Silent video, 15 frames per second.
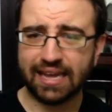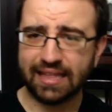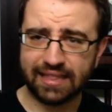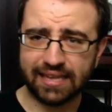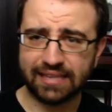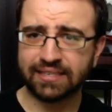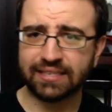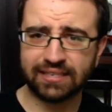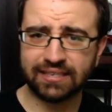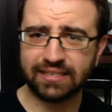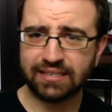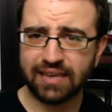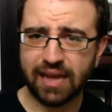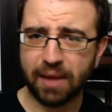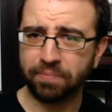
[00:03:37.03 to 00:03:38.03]
in
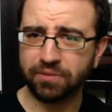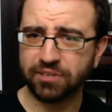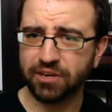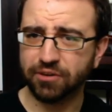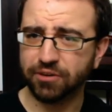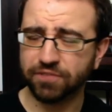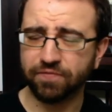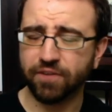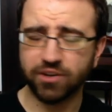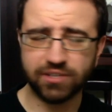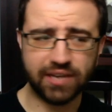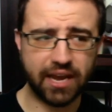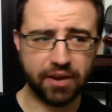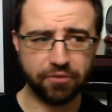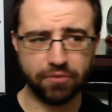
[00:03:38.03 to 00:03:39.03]
this episode, as far
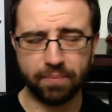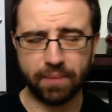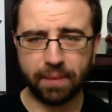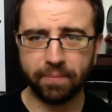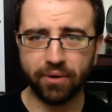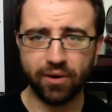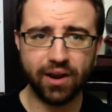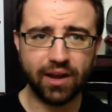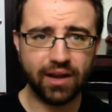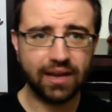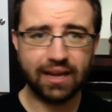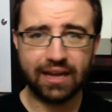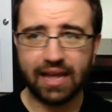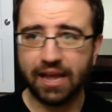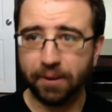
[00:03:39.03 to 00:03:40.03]
as I can remember.
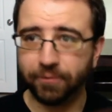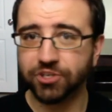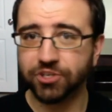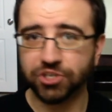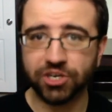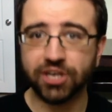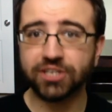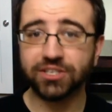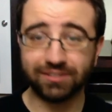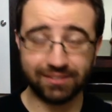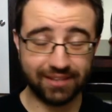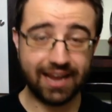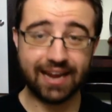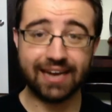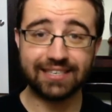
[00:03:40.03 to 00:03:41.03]
It was
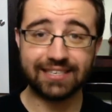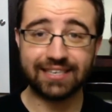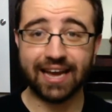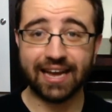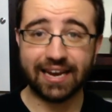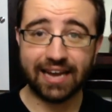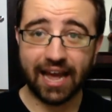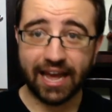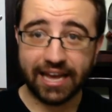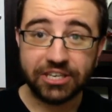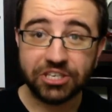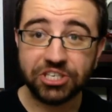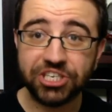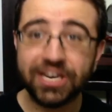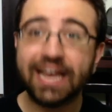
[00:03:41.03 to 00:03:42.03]
just, like I said,
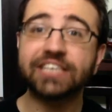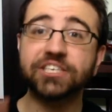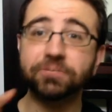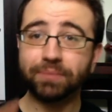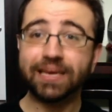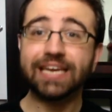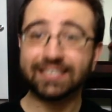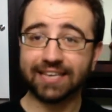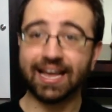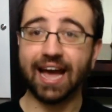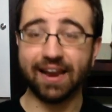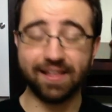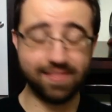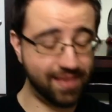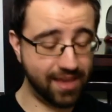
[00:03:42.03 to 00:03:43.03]
a chess piece
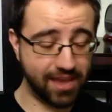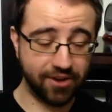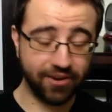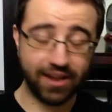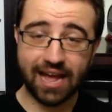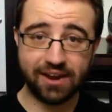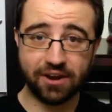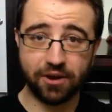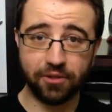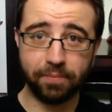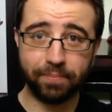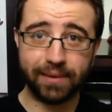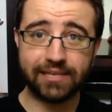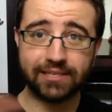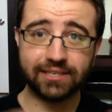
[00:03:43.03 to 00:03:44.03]
kind of thing. You're getting all
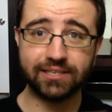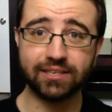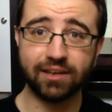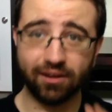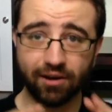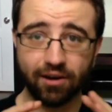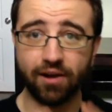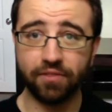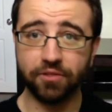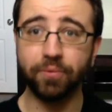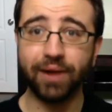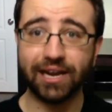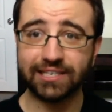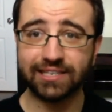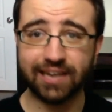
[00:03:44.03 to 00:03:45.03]
the pieces on
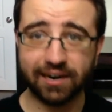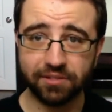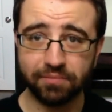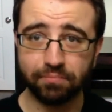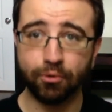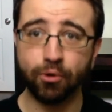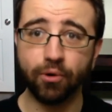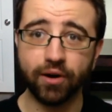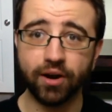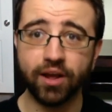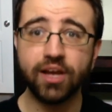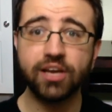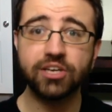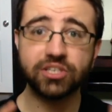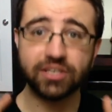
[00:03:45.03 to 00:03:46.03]
the right side of the
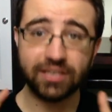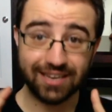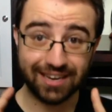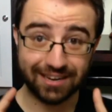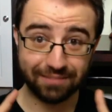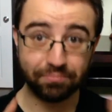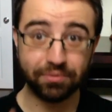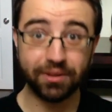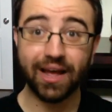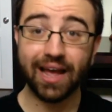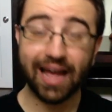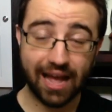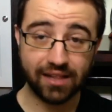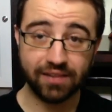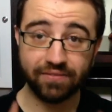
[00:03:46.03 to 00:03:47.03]
board so you can
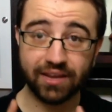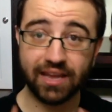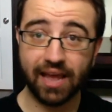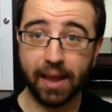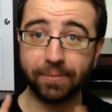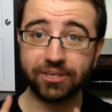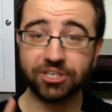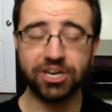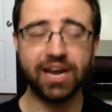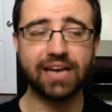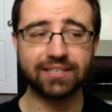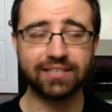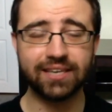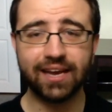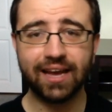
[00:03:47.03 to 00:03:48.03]
play a hell of a game of
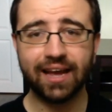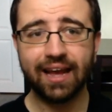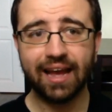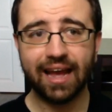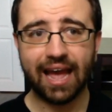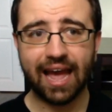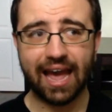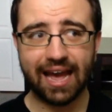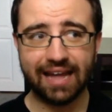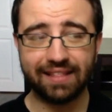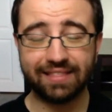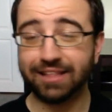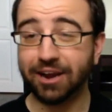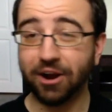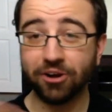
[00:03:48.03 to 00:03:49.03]
chess.
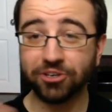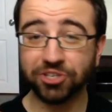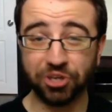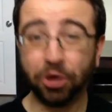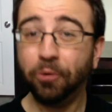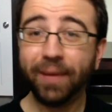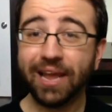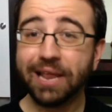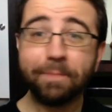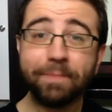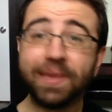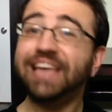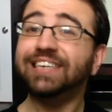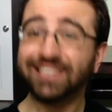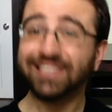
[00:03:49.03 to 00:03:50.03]
And there are so many
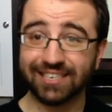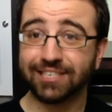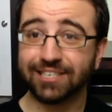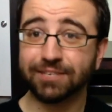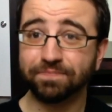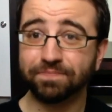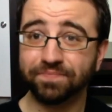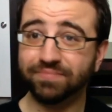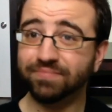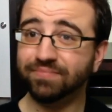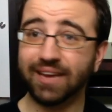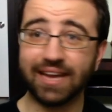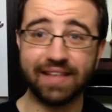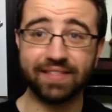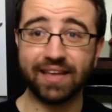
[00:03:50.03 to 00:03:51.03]
pieces
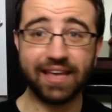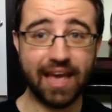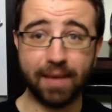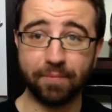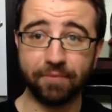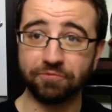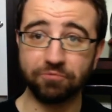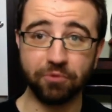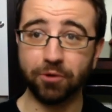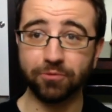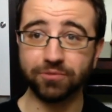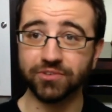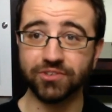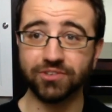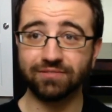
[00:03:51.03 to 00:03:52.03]
in the Game of
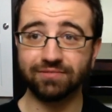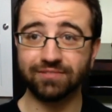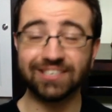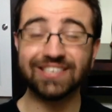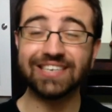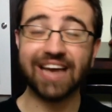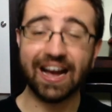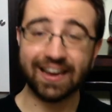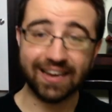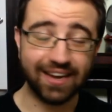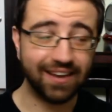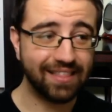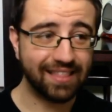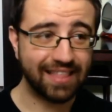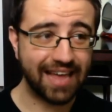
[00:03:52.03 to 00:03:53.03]
Thrones
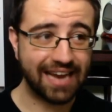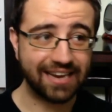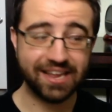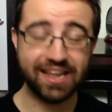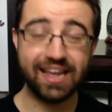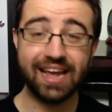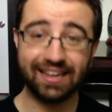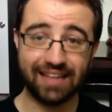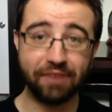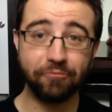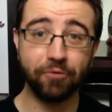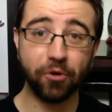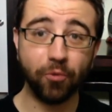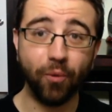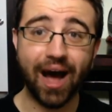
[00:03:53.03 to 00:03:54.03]
saga that it
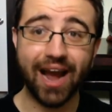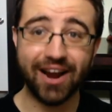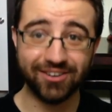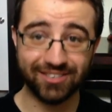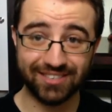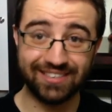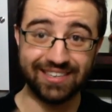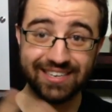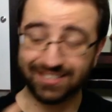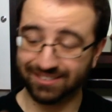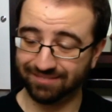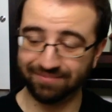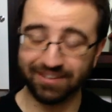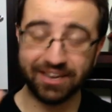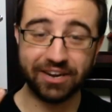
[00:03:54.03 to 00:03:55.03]
requires
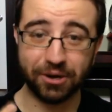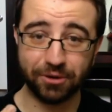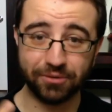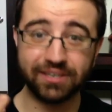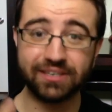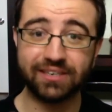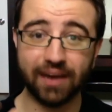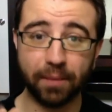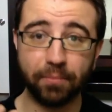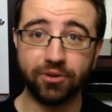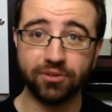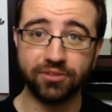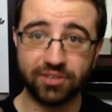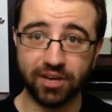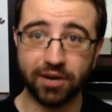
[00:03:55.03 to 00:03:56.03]
this,
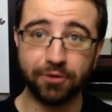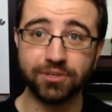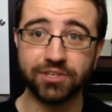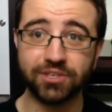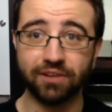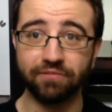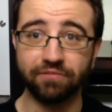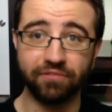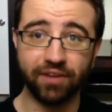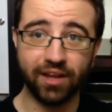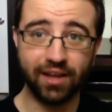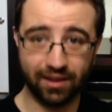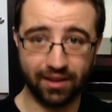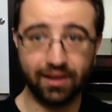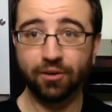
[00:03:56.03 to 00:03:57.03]
double dose of
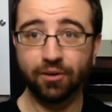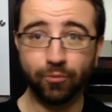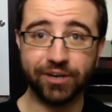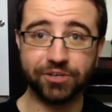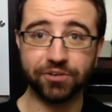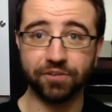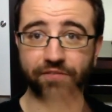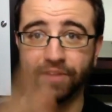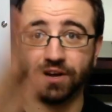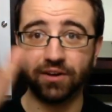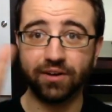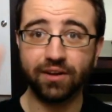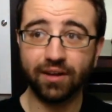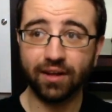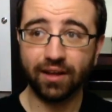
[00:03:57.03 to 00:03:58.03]

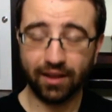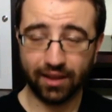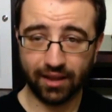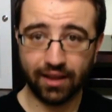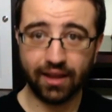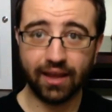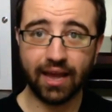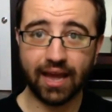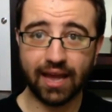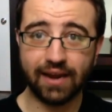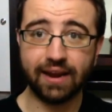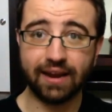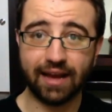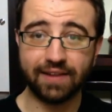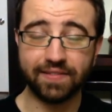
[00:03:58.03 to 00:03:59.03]
Winterfell
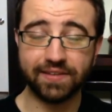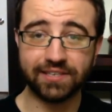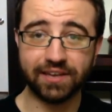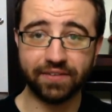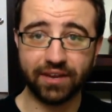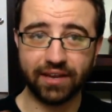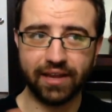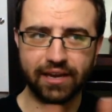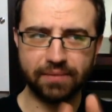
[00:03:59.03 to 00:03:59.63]
and the Night of the Seven